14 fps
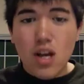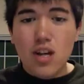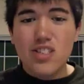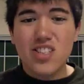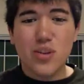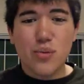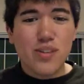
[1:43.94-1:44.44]

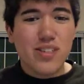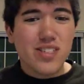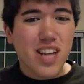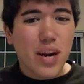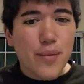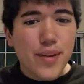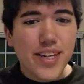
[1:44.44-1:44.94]
So the reason
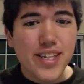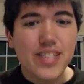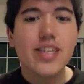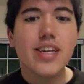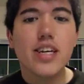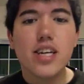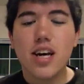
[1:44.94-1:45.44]
I really
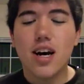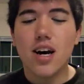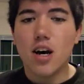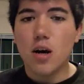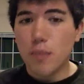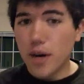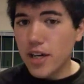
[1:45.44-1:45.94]
dig
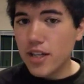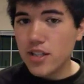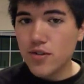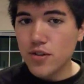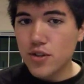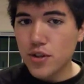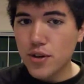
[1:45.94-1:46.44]
uh, Marcus
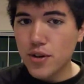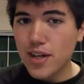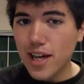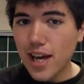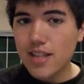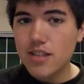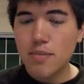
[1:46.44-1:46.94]
Volturi
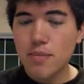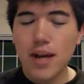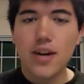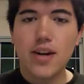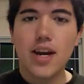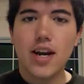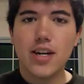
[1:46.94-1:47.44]
as a
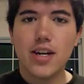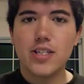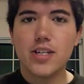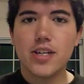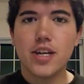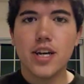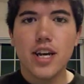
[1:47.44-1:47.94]
minor
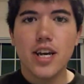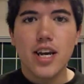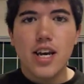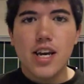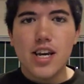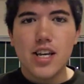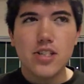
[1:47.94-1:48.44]
character
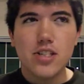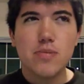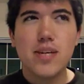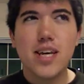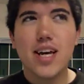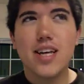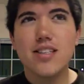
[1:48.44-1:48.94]
is
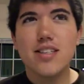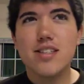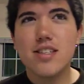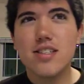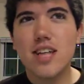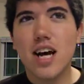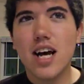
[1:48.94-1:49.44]
because
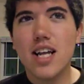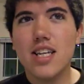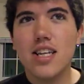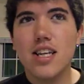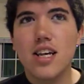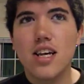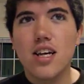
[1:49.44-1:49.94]
he's not,
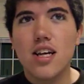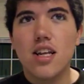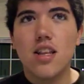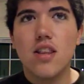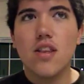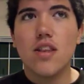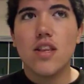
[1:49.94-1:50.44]

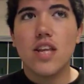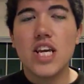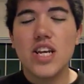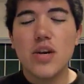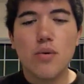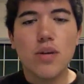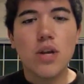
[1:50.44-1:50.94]
he
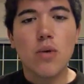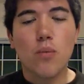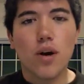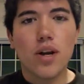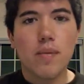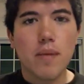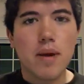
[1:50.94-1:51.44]
didn't really
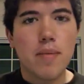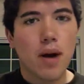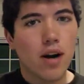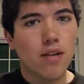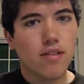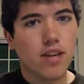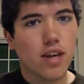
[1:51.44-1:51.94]
want to be part
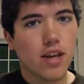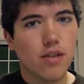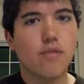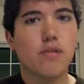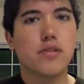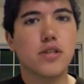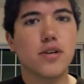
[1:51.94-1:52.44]
of the other
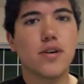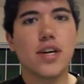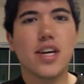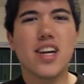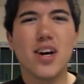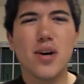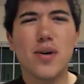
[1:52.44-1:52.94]
Volturi, you
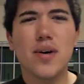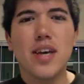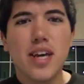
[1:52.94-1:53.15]
know?